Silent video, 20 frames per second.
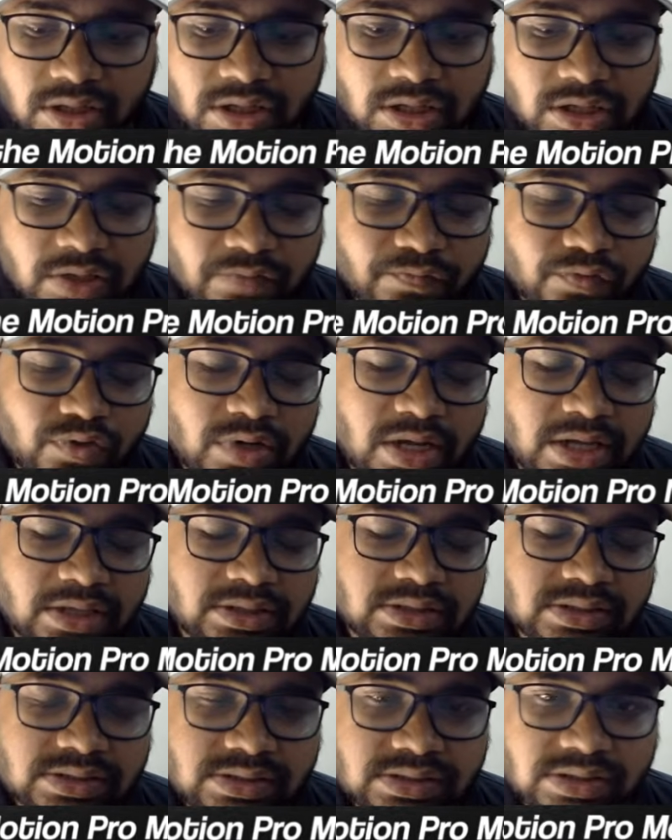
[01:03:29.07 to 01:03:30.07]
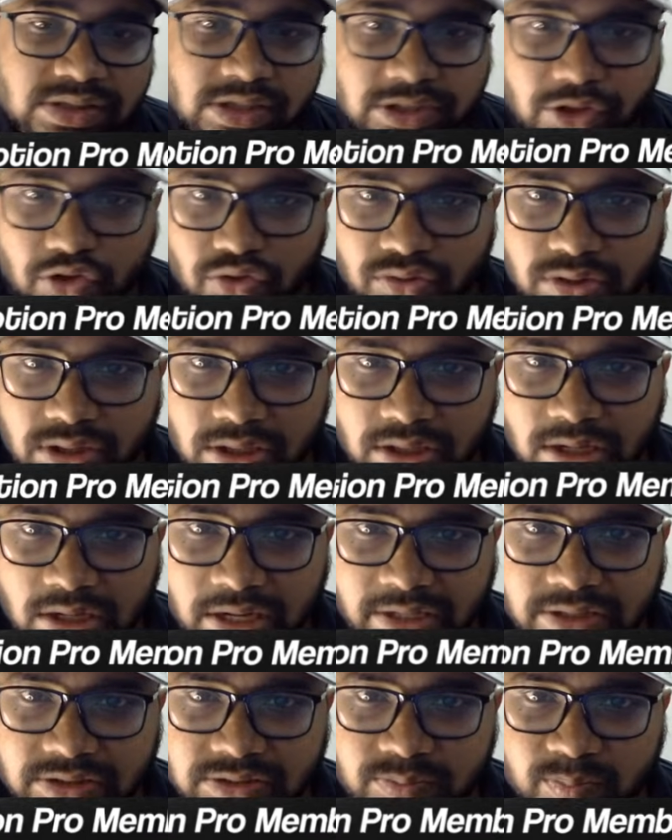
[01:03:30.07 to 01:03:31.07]
If you like this, hit on that
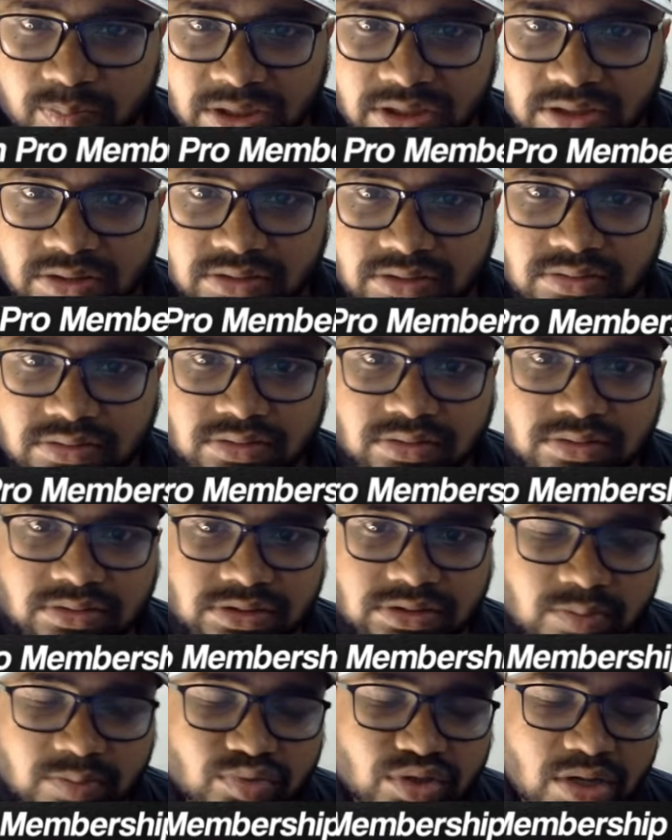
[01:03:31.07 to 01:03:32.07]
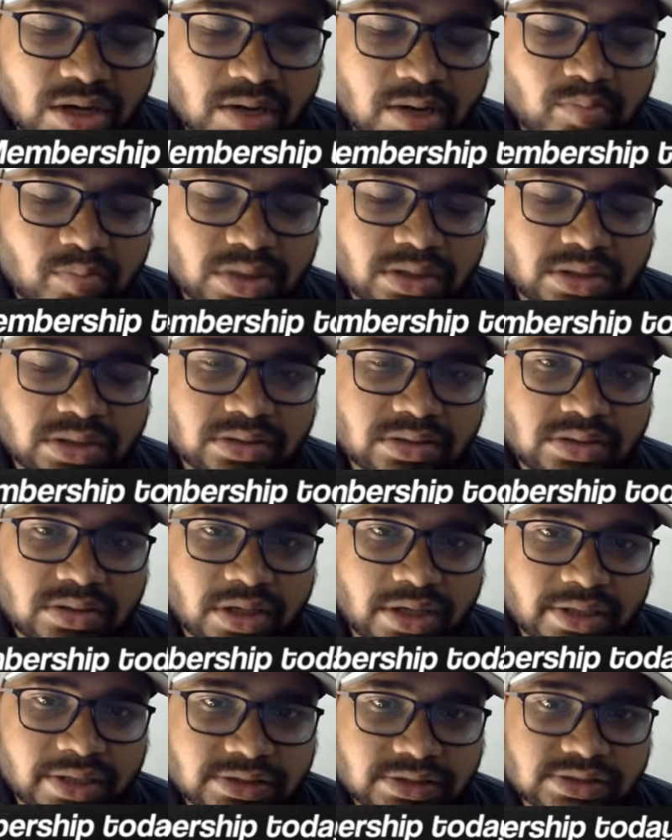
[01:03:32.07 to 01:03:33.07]
like button, subscribe button,
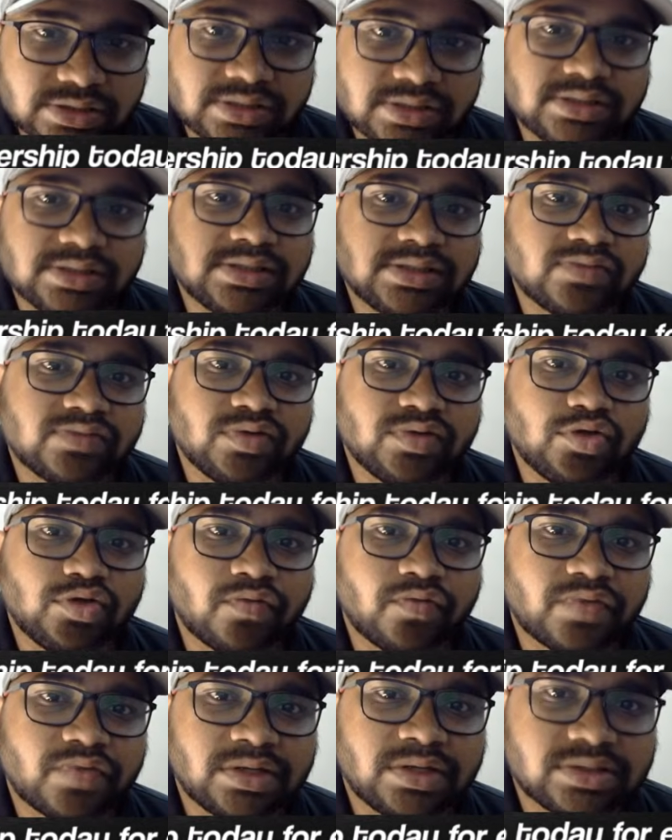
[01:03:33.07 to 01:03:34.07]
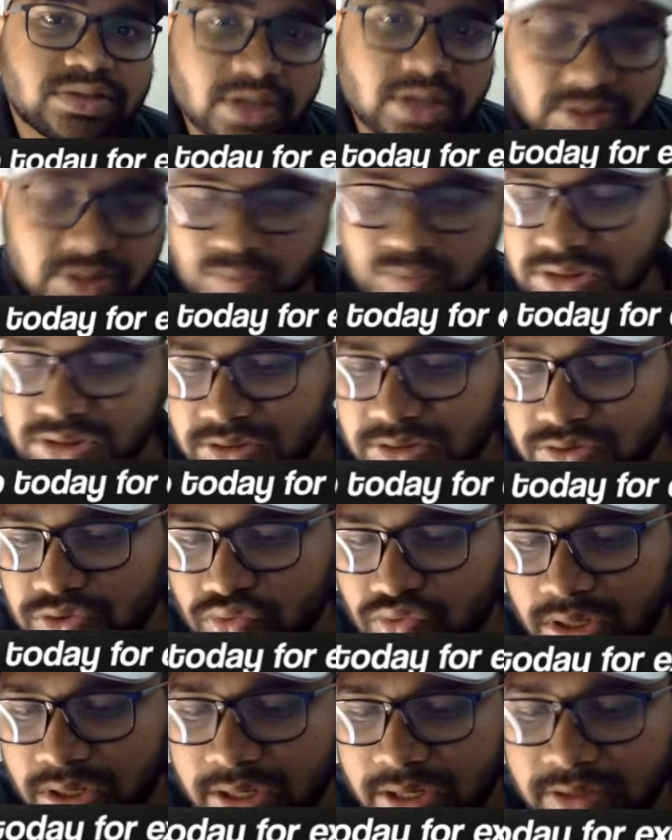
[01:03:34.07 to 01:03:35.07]
and share this with your friends as much as
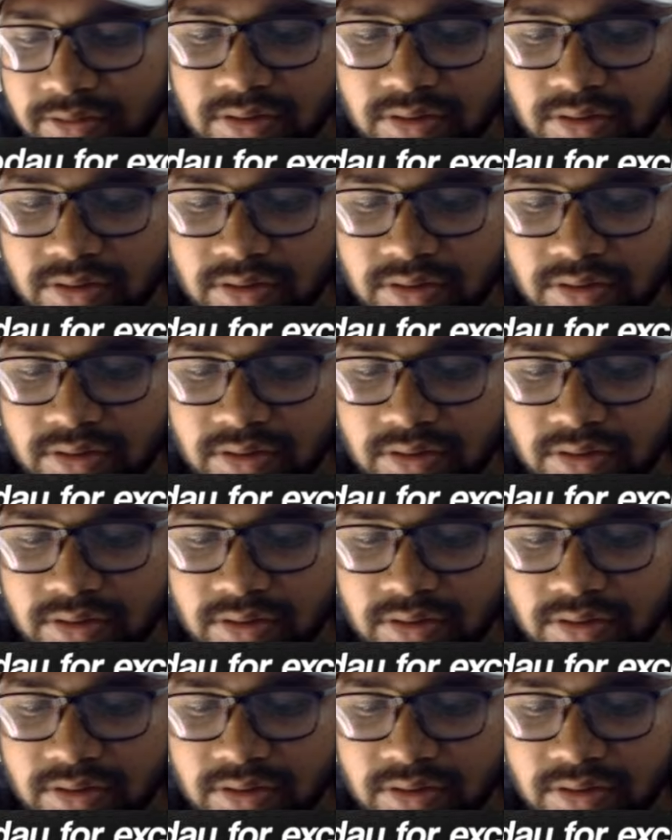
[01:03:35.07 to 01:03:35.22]
you can.